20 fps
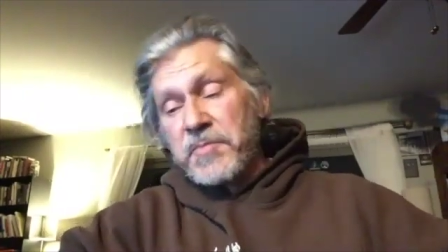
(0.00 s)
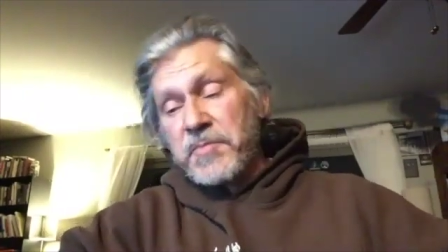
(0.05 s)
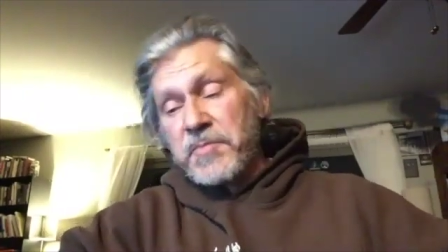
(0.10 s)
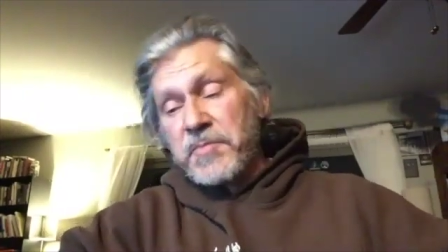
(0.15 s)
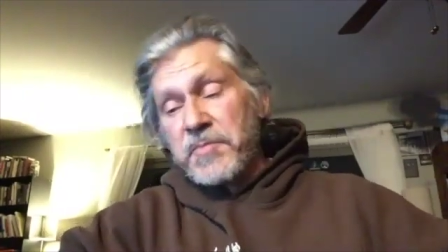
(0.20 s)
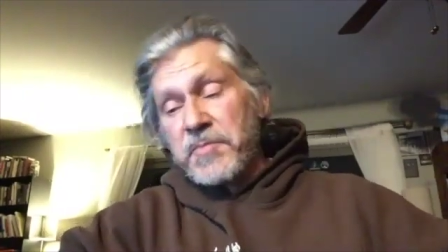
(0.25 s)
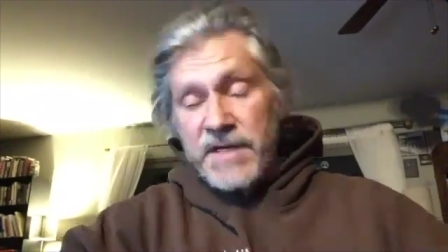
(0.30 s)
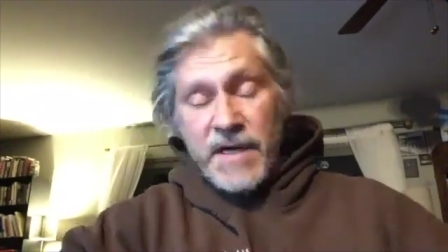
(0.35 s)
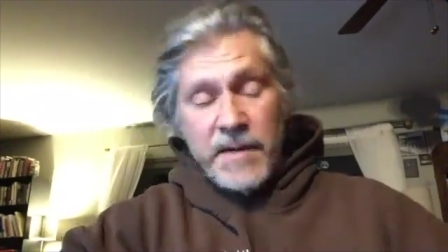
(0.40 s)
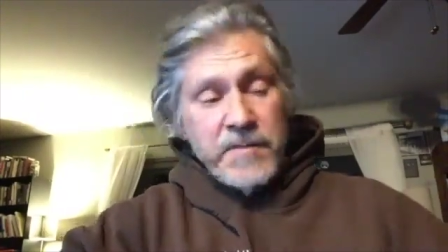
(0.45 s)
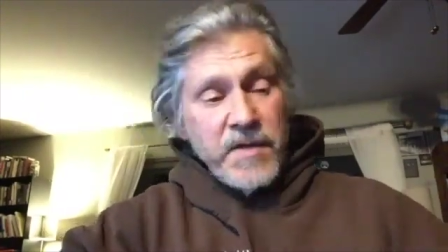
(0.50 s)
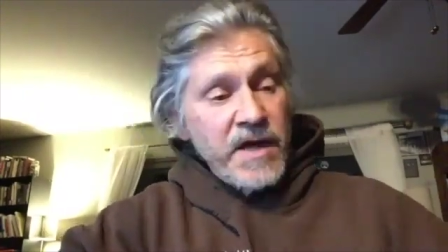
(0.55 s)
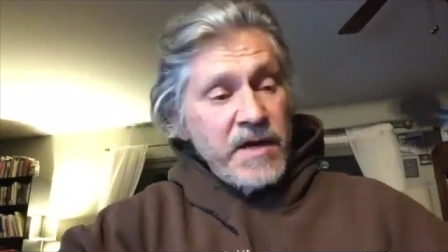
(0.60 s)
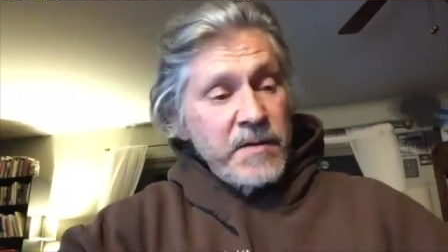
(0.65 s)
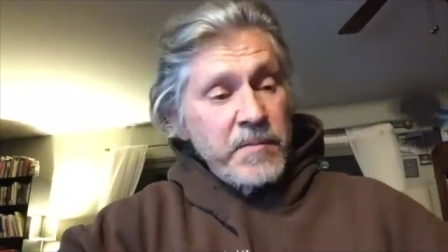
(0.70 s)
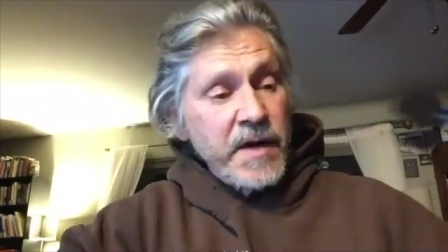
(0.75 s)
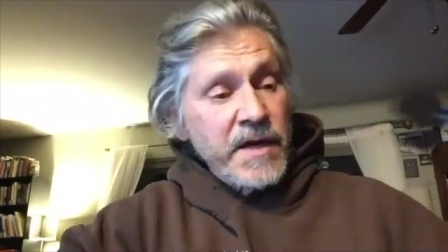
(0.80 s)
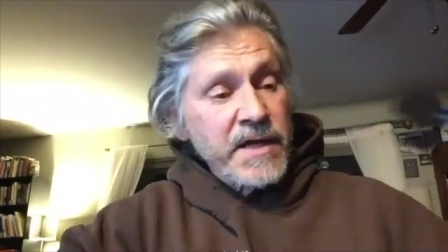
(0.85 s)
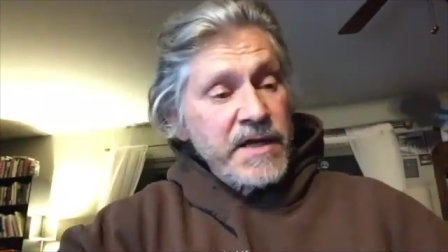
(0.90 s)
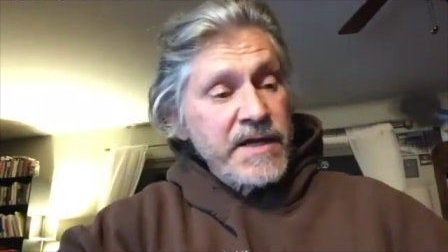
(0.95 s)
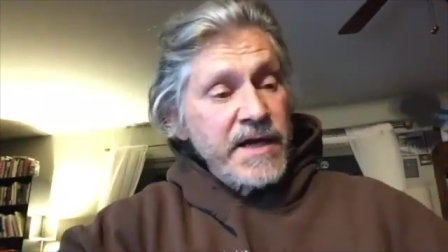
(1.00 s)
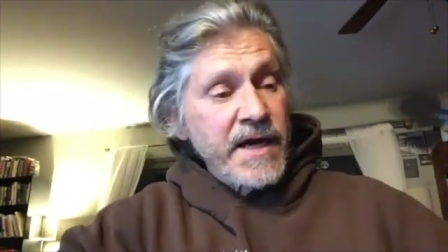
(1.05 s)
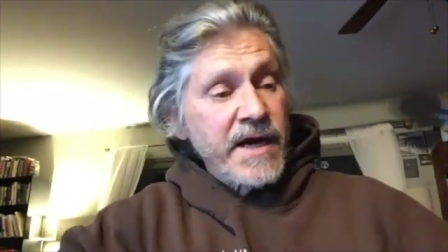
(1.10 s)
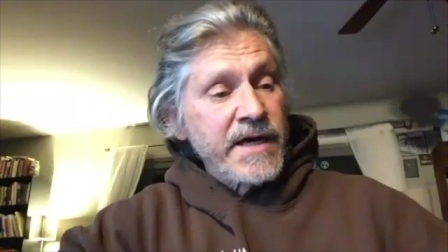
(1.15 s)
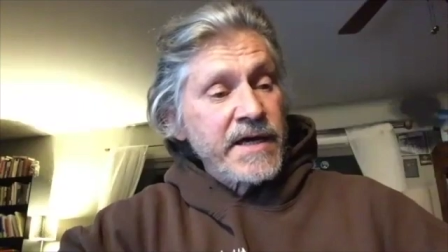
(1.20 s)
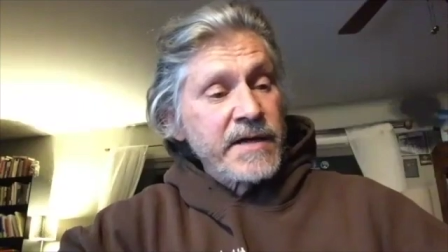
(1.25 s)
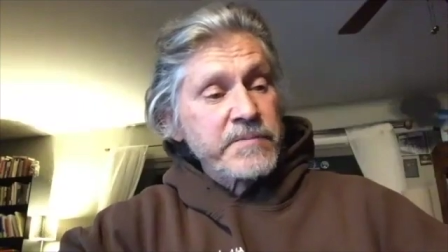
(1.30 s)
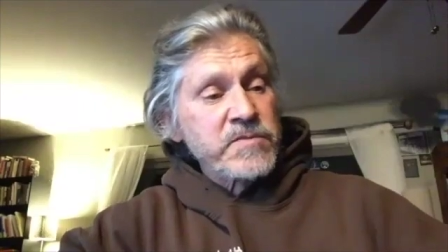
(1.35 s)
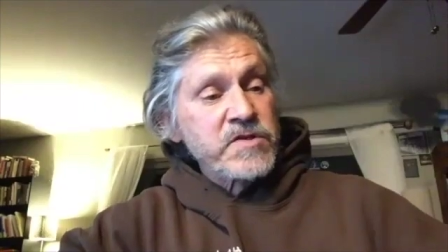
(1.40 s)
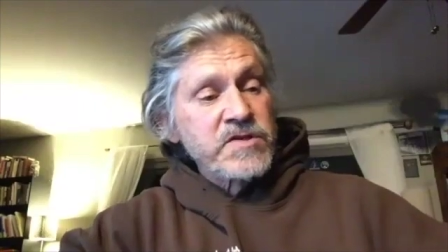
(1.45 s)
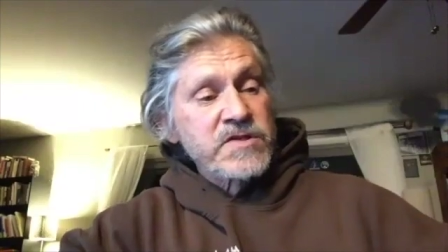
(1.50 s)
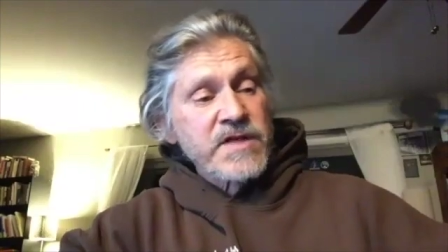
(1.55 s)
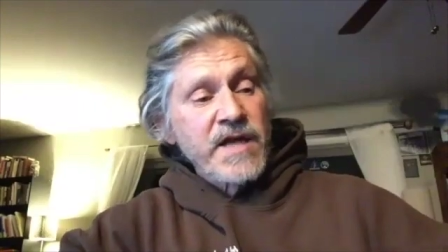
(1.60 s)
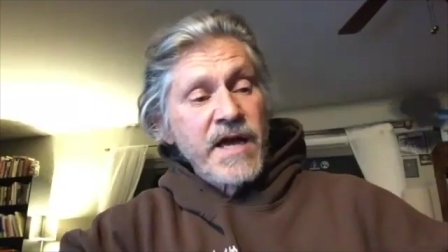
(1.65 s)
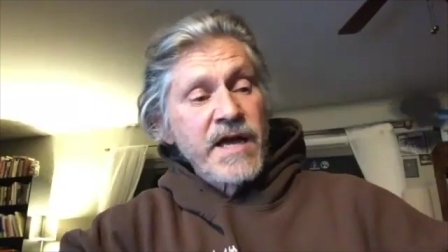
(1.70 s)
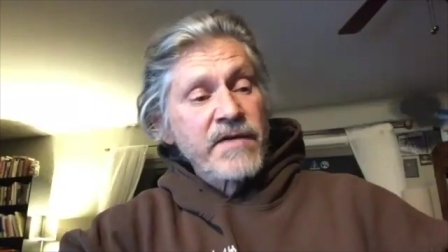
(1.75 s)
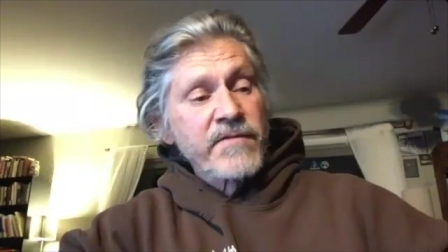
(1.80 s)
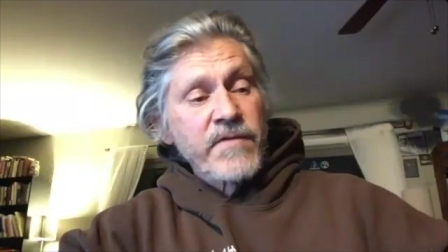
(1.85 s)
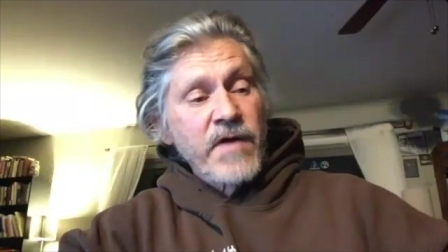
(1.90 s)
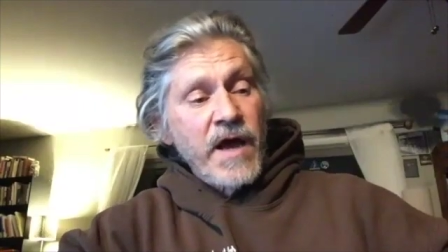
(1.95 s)
I mean, I'm not a money guy. I
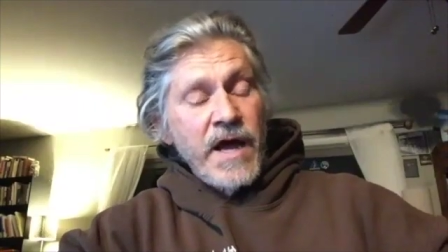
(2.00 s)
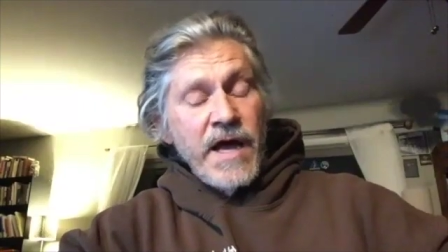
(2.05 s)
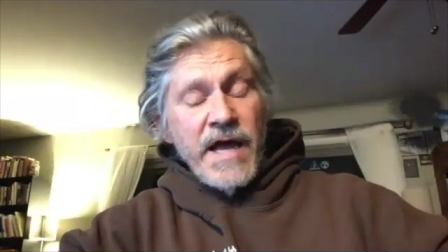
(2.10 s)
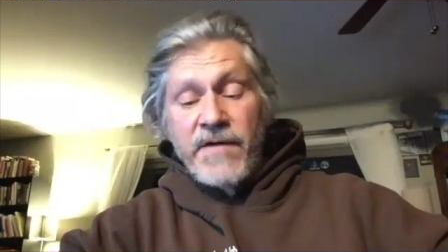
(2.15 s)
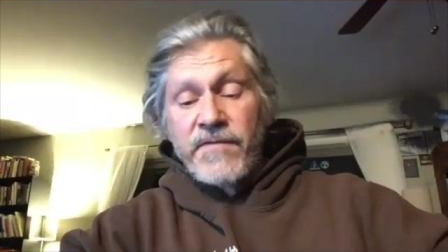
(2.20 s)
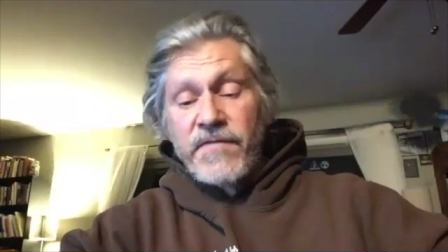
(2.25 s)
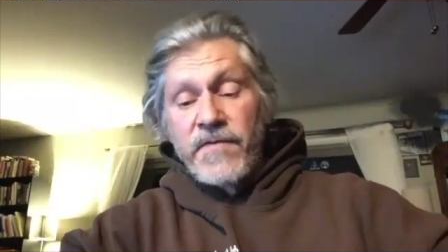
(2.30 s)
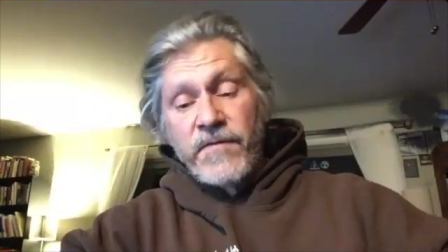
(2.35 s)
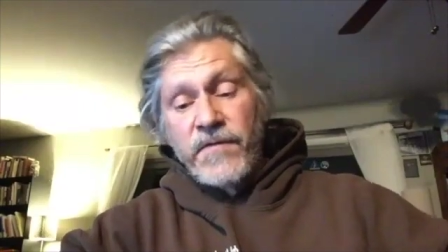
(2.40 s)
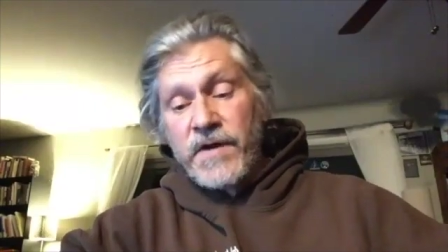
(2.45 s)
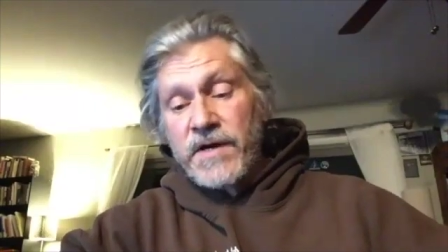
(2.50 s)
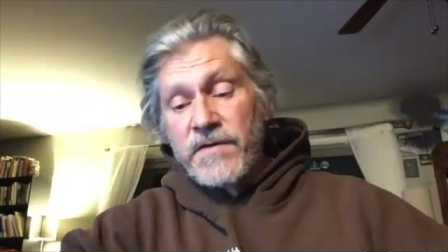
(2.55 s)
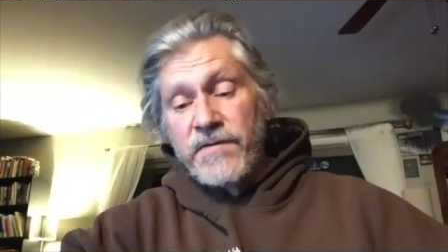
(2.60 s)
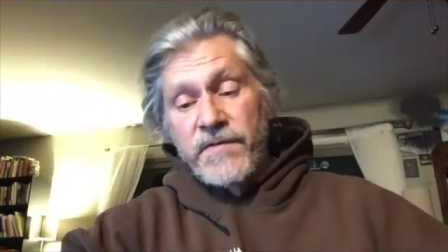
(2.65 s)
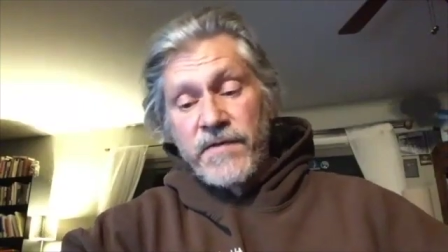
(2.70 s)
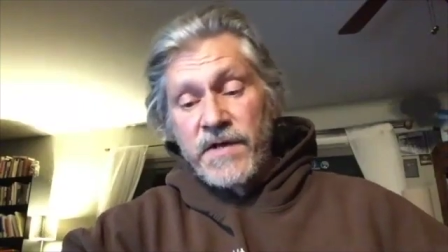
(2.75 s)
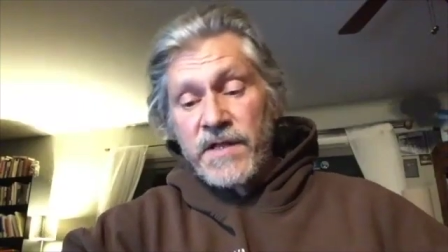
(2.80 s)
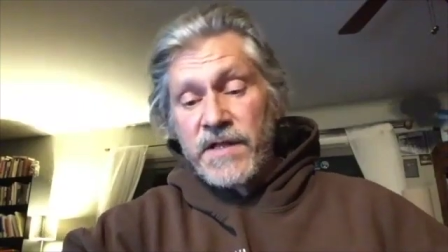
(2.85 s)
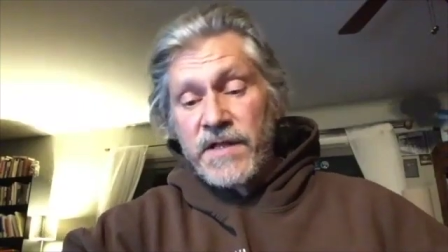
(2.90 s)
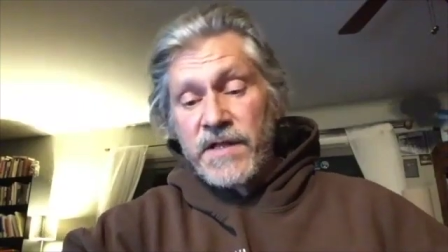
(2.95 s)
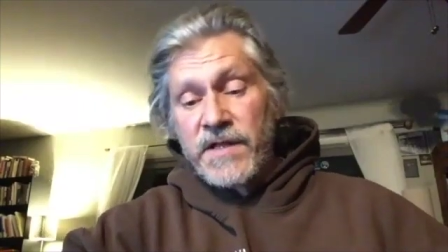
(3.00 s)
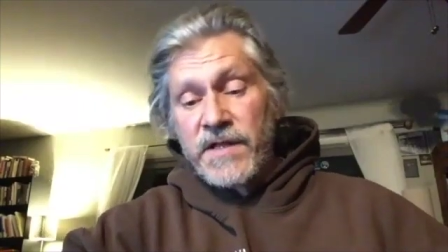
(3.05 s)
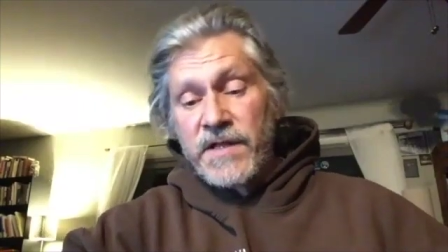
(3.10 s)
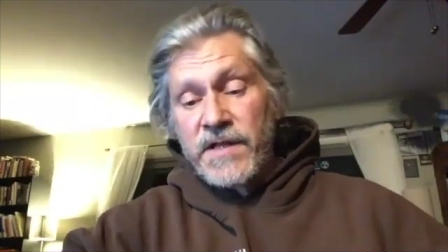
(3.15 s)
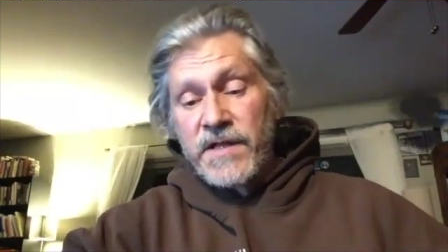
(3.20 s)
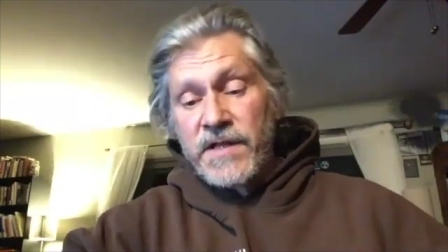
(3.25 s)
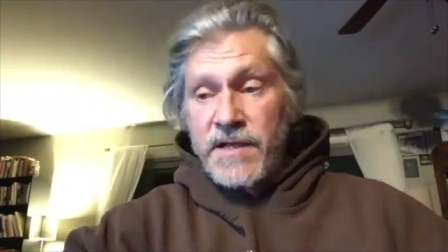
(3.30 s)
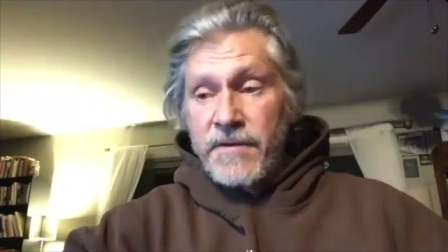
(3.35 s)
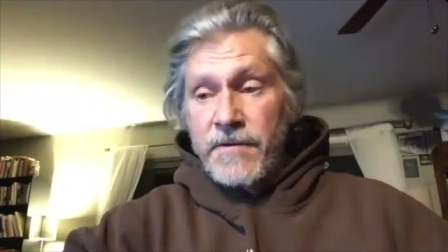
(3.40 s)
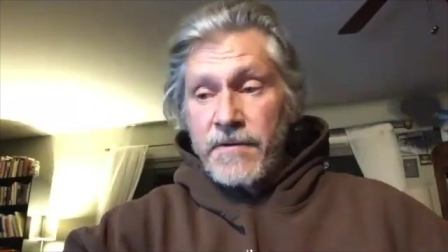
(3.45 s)
have the funny feeling that